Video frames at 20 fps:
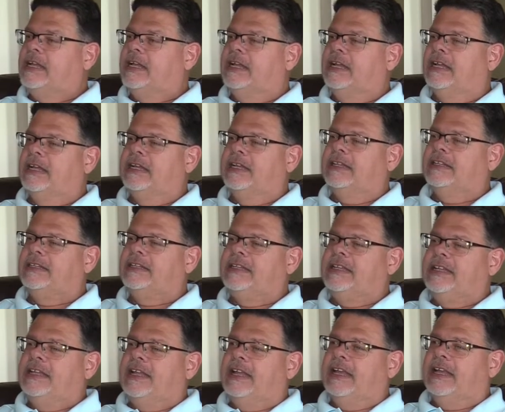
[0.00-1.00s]

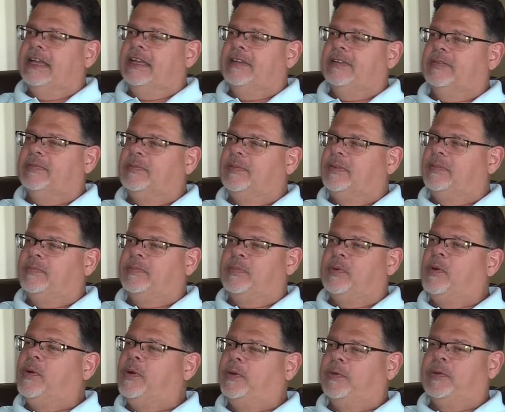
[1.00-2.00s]
And
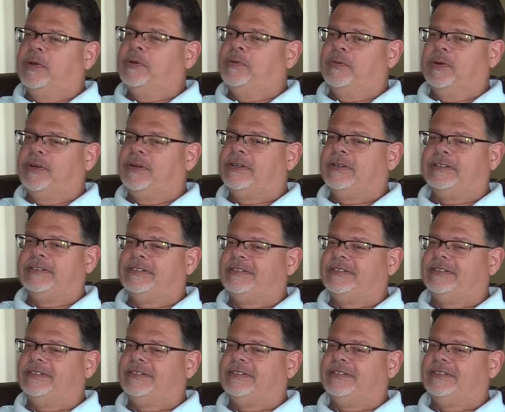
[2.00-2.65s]
boy, we were